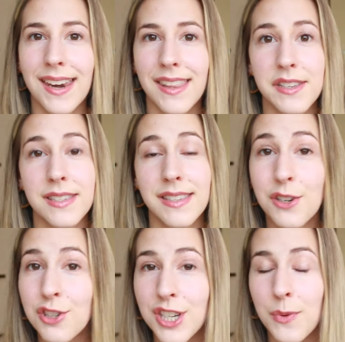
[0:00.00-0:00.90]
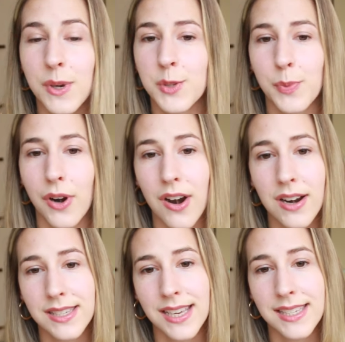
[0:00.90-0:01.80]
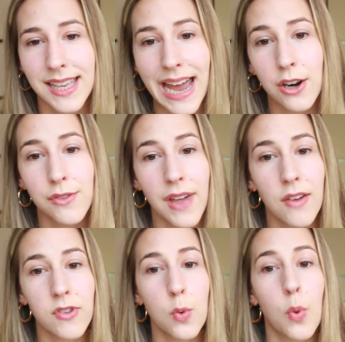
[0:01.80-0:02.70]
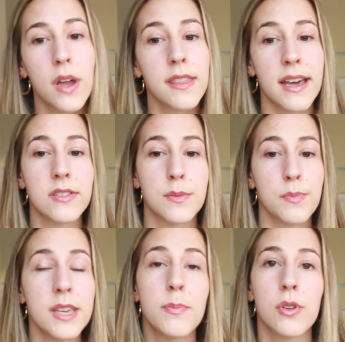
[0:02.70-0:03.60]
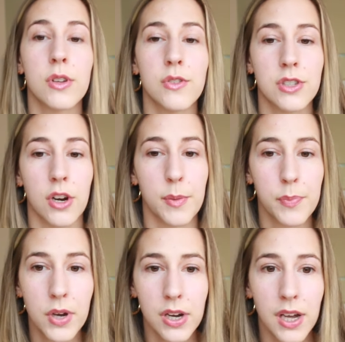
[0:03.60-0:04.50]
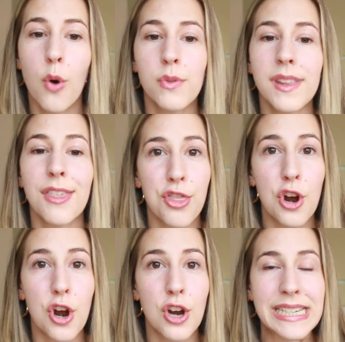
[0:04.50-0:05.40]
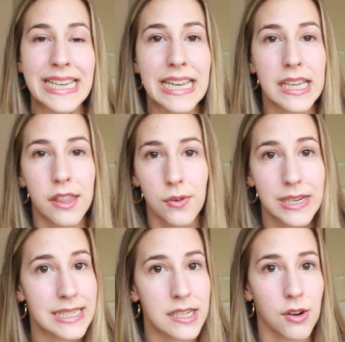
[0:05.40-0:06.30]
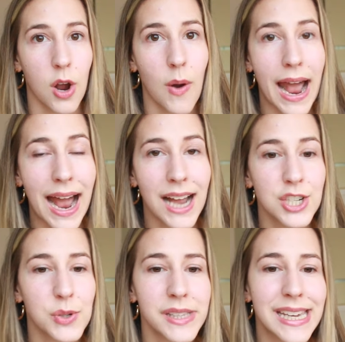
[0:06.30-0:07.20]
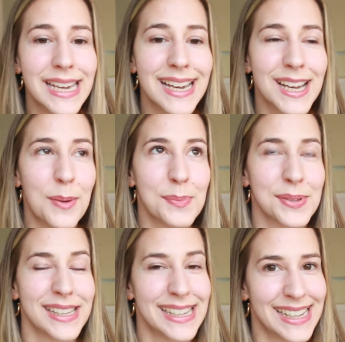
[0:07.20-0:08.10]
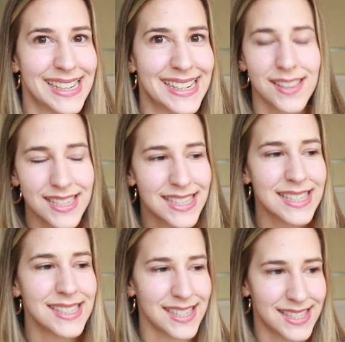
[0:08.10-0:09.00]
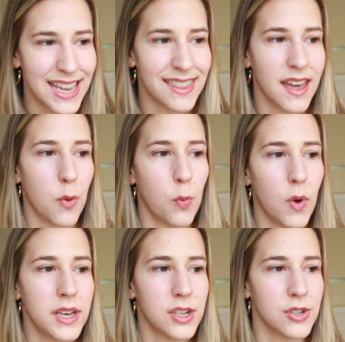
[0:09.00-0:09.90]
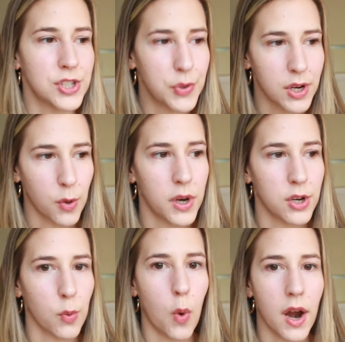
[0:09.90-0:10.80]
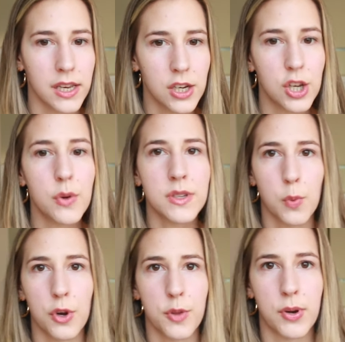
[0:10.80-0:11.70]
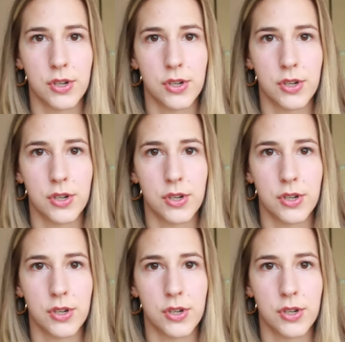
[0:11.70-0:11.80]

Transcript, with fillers: And the Synergy Whisperer says that out of every 1,000 people who start a book, only 30, 30 actually complete it. Now, this isn't to say that what you're doing or what you're wanting to do is worth